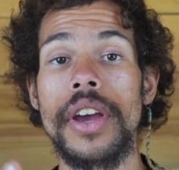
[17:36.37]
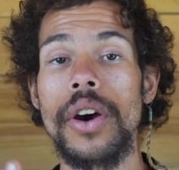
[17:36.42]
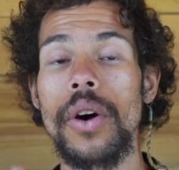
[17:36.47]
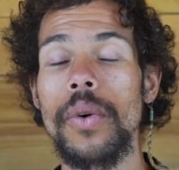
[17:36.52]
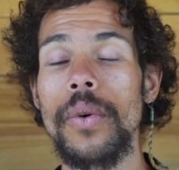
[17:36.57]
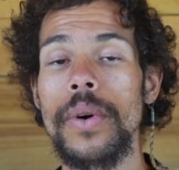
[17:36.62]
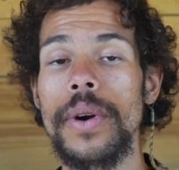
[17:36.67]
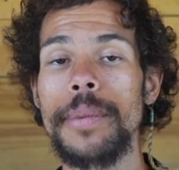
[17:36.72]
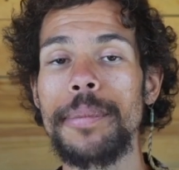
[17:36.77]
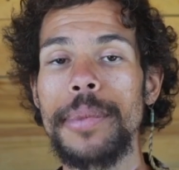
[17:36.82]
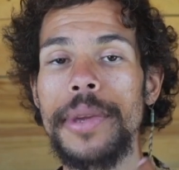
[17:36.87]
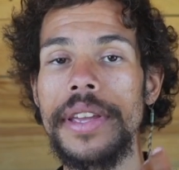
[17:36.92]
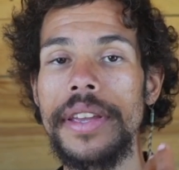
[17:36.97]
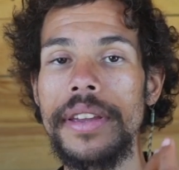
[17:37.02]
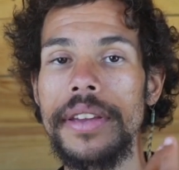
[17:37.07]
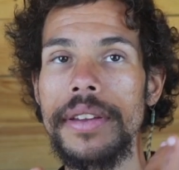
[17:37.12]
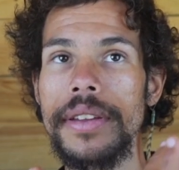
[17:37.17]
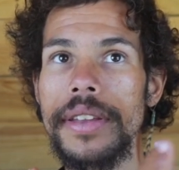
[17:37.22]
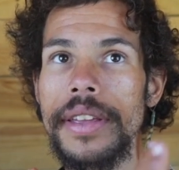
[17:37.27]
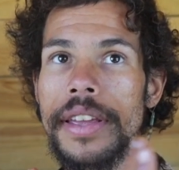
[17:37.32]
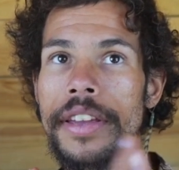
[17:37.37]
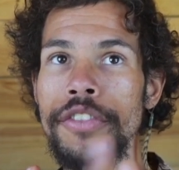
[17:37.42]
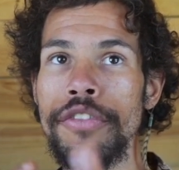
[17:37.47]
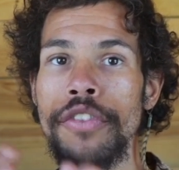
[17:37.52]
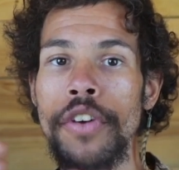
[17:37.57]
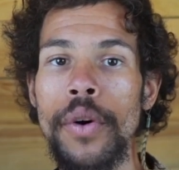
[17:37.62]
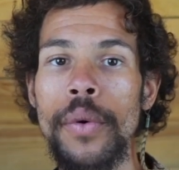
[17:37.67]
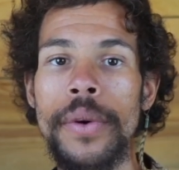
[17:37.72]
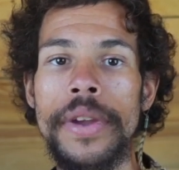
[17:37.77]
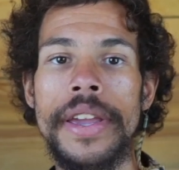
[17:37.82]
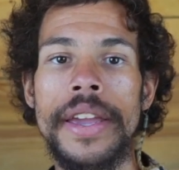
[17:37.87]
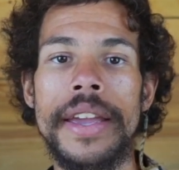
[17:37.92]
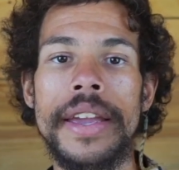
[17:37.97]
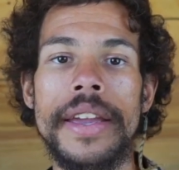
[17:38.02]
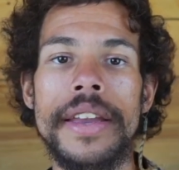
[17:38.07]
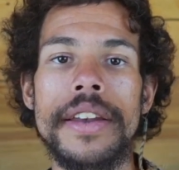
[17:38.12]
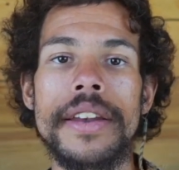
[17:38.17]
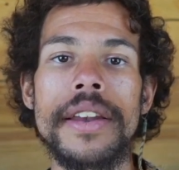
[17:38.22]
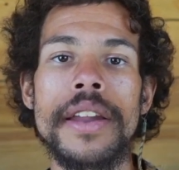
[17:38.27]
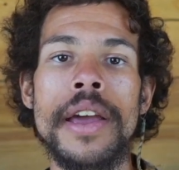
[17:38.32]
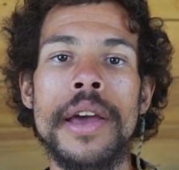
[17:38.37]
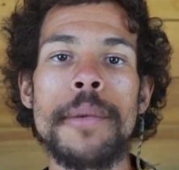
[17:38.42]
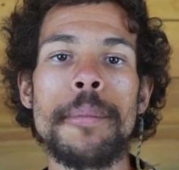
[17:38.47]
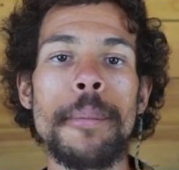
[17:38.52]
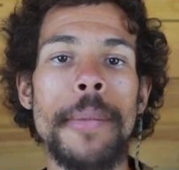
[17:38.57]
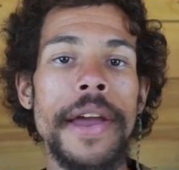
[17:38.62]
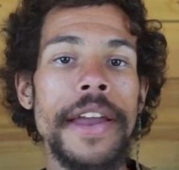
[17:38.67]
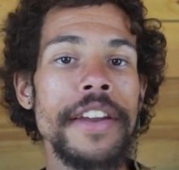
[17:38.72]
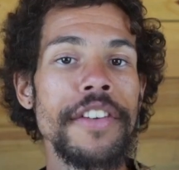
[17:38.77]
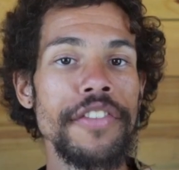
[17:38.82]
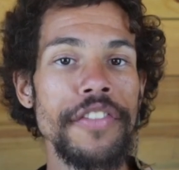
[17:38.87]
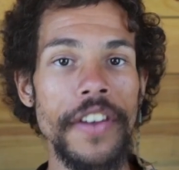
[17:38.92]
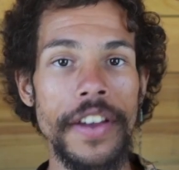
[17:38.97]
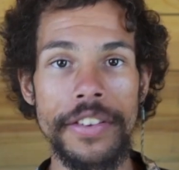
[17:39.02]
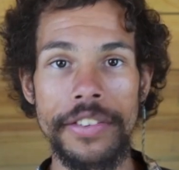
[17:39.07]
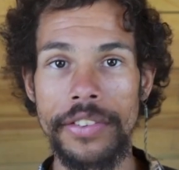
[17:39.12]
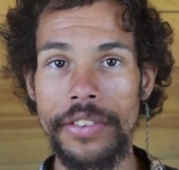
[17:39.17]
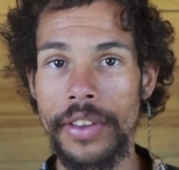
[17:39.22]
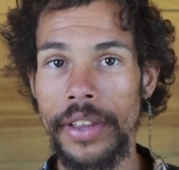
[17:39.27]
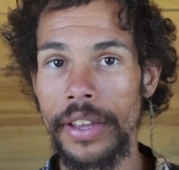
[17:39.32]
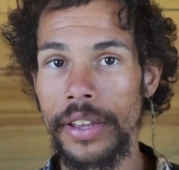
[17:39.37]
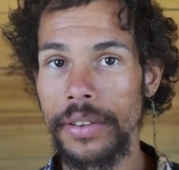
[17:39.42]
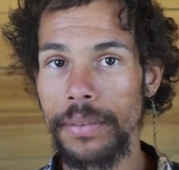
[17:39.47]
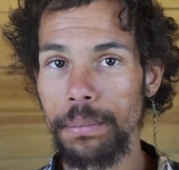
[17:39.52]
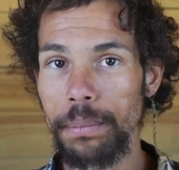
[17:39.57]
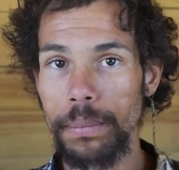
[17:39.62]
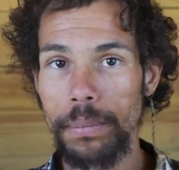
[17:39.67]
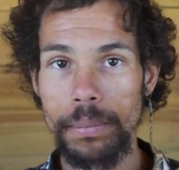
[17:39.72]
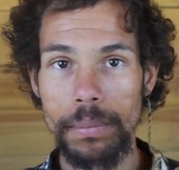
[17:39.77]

or it be evoking and manifesting